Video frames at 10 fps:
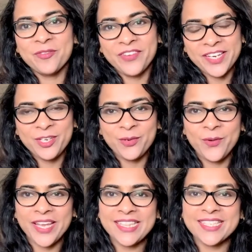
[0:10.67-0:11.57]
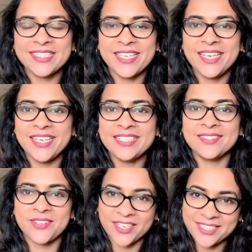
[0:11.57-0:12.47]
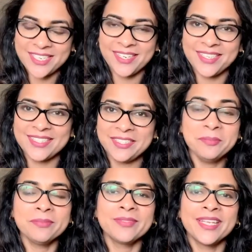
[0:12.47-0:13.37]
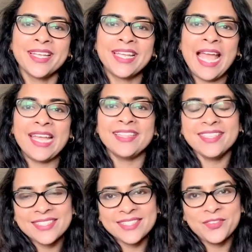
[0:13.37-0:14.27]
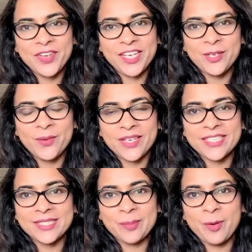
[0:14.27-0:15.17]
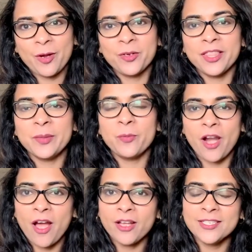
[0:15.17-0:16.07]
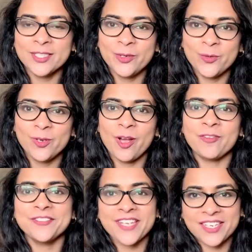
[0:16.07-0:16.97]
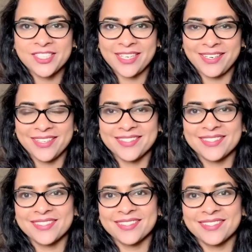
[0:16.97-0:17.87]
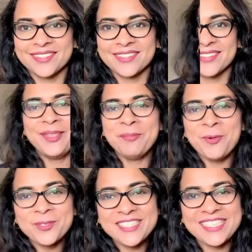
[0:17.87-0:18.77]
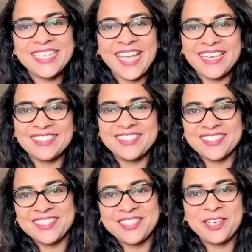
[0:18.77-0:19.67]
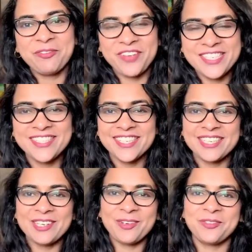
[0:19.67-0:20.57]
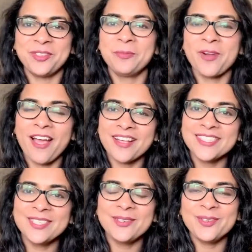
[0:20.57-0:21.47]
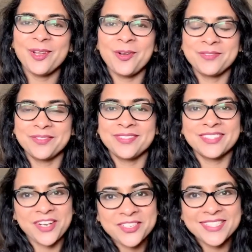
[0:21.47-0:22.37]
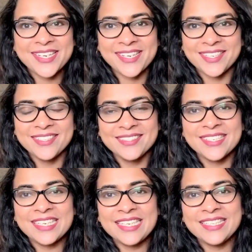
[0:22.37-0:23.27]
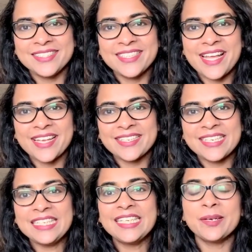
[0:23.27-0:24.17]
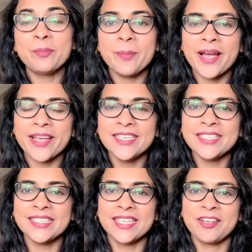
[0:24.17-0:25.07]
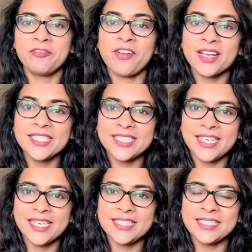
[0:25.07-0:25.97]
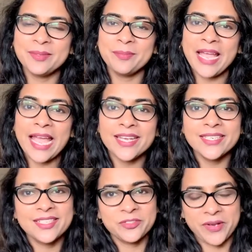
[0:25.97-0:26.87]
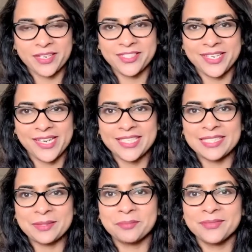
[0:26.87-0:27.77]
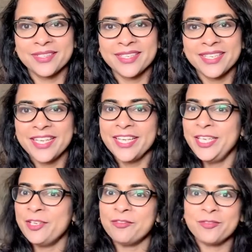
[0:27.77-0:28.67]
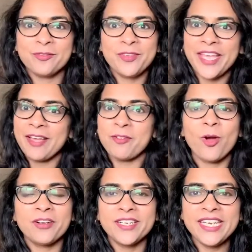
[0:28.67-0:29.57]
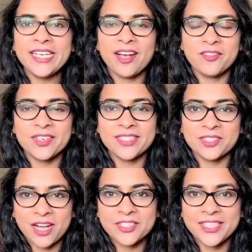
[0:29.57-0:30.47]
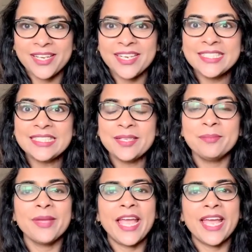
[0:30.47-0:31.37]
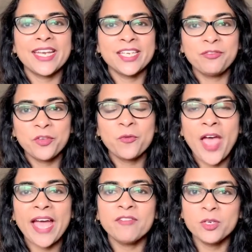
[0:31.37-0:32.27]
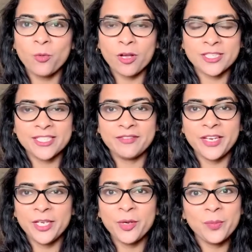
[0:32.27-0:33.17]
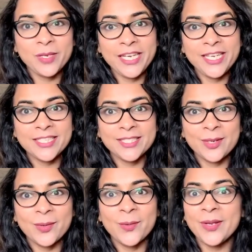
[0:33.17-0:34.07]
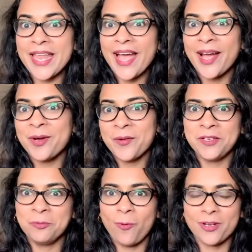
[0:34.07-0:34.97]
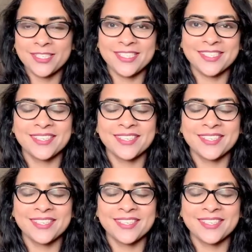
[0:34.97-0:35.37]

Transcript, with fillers: video in the series structuralism and this video is about the Prague school of structuralists the most characteristic feature of the Prague school of structuralists is that it combines functionalism and structuralism You've, we have already covered structuralism and if you haven't watched the video please go now and watch